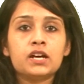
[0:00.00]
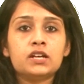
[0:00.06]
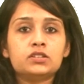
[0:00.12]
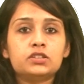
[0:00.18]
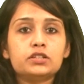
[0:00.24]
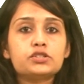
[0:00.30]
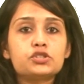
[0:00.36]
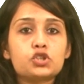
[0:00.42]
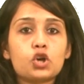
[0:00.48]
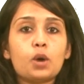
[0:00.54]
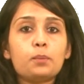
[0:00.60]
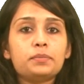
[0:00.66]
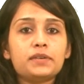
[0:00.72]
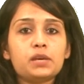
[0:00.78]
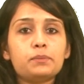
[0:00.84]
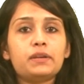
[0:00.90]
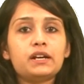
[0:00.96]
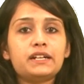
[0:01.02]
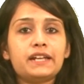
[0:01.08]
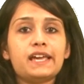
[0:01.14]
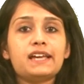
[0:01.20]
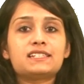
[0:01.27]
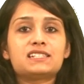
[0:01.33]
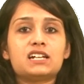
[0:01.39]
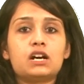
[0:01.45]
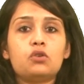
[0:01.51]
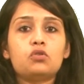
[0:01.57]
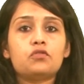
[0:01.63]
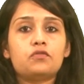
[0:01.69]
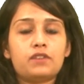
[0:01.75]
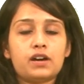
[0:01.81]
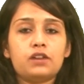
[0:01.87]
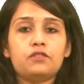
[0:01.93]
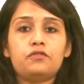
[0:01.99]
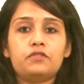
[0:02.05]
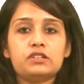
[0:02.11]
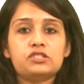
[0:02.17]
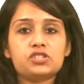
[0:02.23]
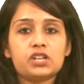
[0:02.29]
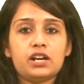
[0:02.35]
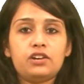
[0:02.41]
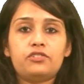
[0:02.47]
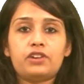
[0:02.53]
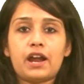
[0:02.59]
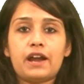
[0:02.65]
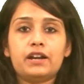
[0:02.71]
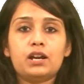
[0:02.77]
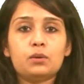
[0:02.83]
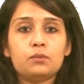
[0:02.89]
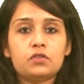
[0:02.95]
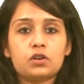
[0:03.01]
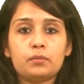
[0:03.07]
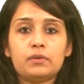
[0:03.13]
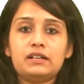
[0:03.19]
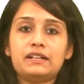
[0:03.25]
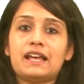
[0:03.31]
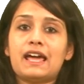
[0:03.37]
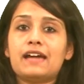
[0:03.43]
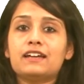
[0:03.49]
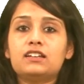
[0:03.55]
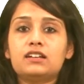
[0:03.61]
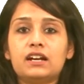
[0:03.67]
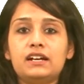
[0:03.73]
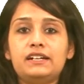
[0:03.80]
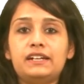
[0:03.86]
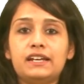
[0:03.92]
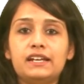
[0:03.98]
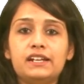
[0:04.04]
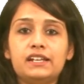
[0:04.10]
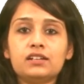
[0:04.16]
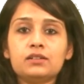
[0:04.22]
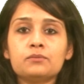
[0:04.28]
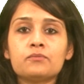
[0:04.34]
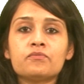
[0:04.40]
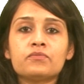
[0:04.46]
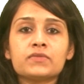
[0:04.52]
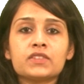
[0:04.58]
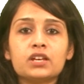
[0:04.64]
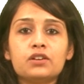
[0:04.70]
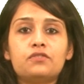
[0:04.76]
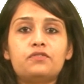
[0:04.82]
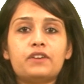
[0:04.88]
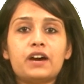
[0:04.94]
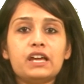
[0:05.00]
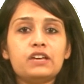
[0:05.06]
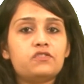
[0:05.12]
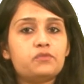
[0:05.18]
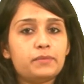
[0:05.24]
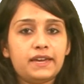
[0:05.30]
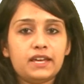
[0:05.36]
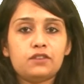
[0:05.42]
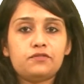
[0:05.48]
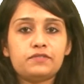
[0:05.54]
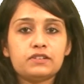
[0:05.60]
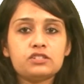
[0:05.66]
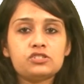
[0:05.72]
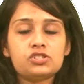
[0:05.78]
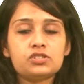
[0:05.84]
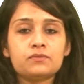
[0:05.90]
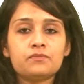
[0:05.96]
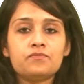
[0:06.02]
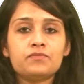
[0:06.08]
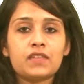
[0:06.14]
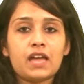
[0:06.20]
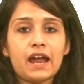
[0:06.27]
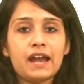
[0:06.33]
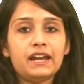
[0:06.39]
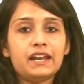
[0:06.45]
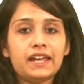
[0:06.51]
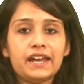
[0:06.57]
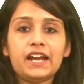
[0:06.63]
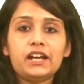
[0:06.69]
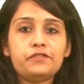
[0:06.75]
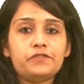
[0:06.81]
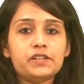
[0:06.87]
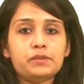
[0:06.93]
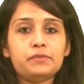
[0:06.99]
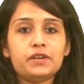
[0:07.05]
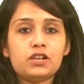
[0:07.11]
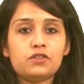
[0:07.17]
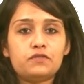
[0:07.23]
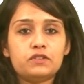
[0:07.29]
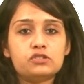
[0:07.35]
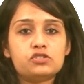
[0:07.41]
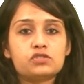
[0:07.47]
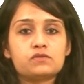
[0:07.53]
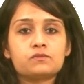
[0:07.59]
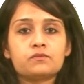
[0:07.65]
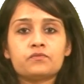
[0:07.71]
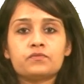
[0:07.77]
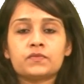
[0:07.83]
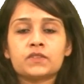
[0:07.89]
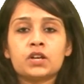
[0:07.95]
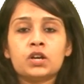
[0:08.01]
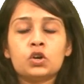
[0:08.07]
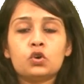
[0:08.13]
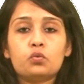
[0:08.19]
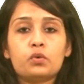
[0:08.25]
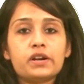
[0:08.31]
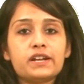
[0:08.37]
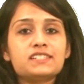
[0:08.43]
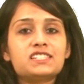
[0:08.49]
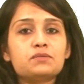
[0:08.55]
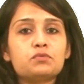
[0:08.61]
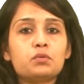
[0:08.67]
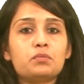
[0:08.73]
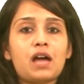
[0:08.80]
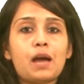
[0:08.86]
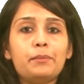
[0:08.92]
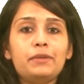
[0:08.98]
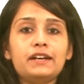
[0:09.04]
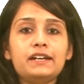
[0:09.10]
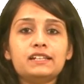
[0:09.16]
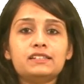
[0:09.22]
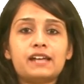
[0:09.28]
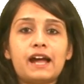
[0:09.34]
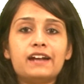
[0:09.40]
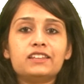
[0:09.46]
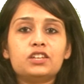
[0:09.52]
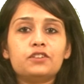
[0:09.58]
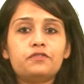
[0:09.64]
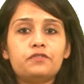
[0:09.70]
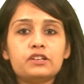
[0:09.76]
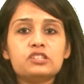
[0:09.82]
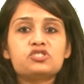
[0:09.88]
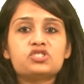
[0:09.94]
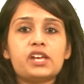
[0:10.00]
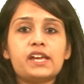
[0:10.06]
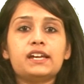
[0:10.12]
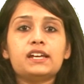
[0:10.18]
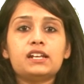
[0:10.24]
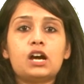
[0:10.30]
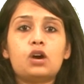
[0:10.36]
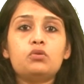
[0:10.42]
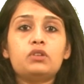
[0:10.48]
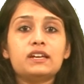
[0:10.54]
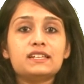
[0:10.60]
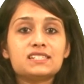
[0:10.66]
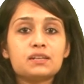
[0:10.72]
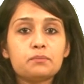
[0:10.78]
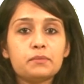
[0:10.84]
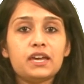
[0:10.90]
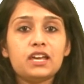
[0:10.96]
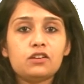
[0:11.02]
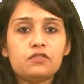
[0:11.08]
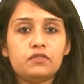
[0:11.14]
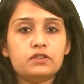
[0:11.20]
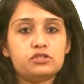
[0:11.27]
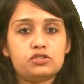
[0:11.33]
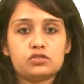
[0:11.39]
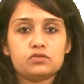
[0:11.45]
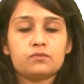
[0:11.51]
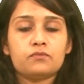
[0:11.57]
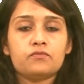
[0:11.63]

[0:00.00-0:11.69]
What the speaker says: The shopkeeper takes out one fish at random from a tank containing 5 male fish and 8 female fish. What is the probability that the fish taken out is a male fish?